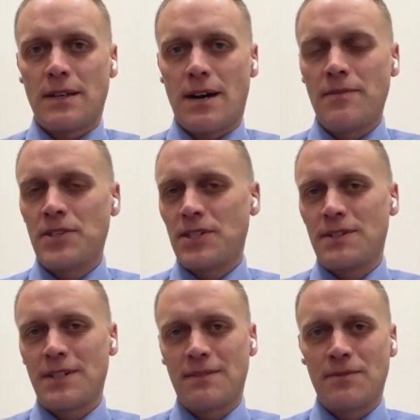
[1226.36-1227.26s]
and
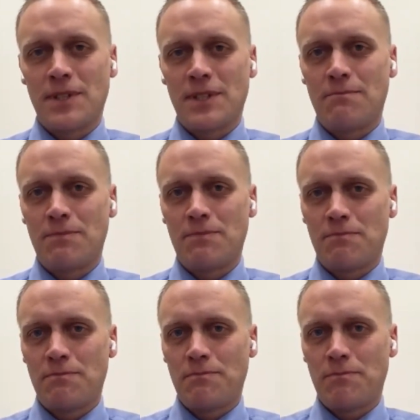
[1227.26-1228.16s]
obviously you didn't really
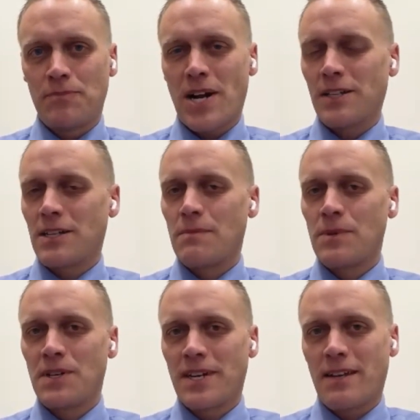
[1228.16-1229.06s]
probably
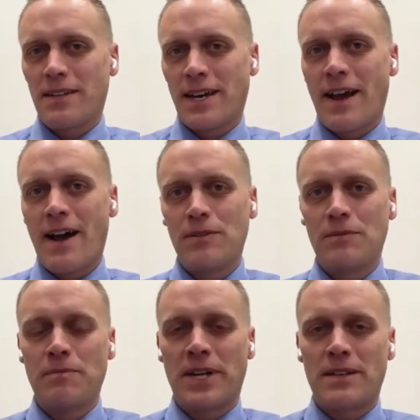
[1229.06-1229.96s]
communicate that
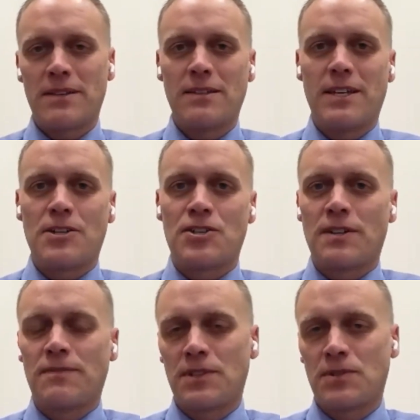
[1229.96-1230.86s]
out. But I think that
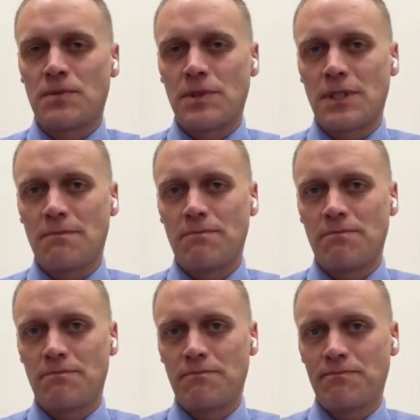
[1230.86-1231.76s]
shift has really
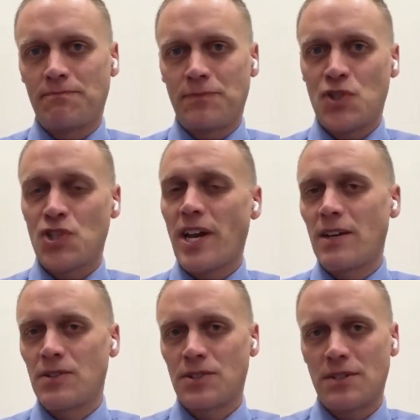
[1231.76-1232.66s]

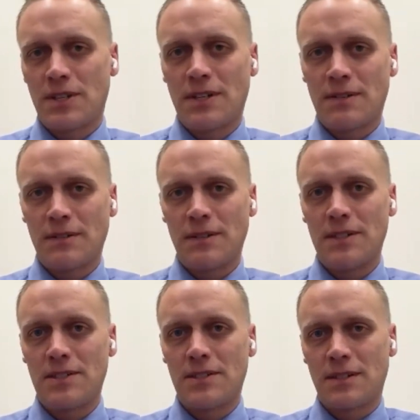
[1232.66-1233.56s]
changed, at
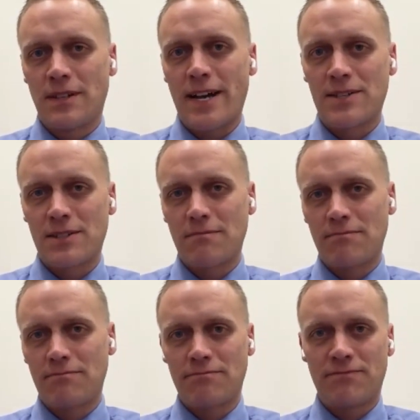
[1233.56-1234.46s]
least the last
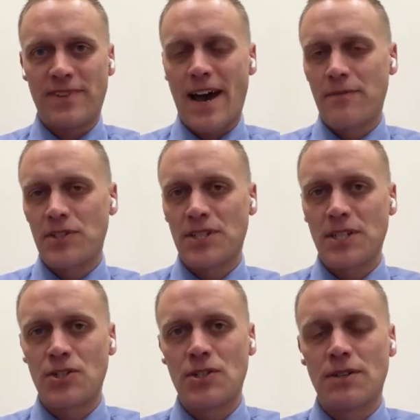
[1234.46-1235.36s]
5 or
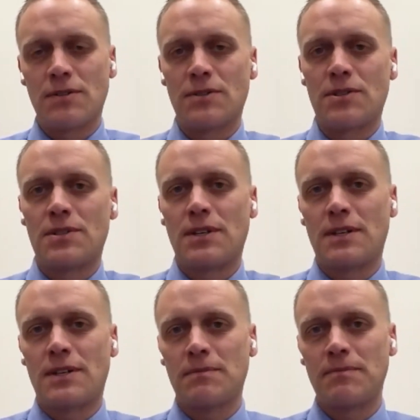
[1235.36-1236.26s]
6 years.
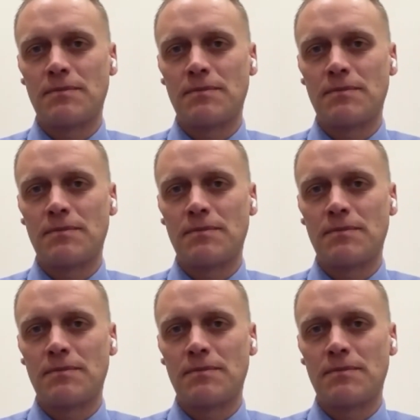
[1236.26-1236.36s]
